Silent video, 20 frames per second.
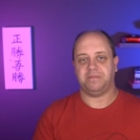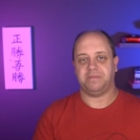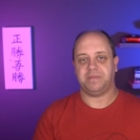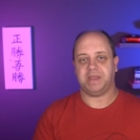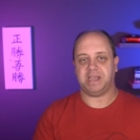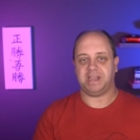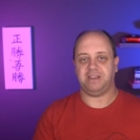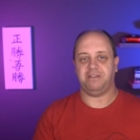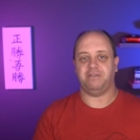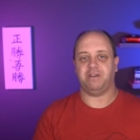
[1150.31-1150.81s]

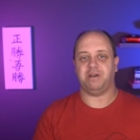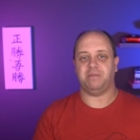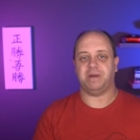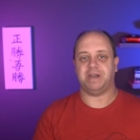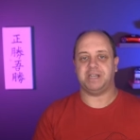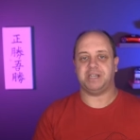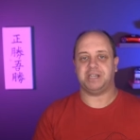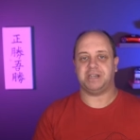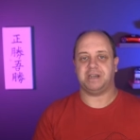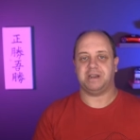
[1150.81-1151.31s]
Thank you very
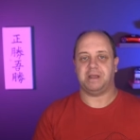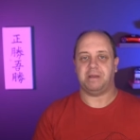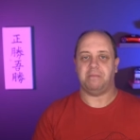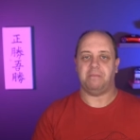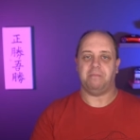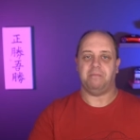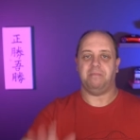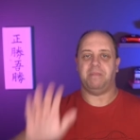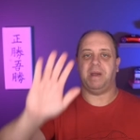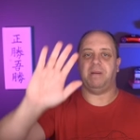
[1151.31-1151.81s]
much.
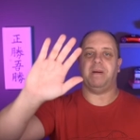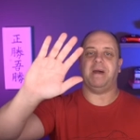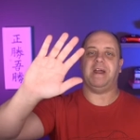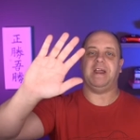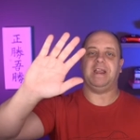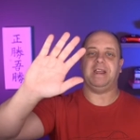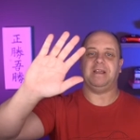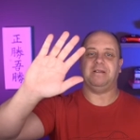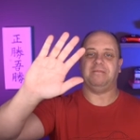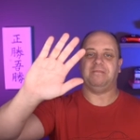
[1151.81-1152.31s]
Bye bye.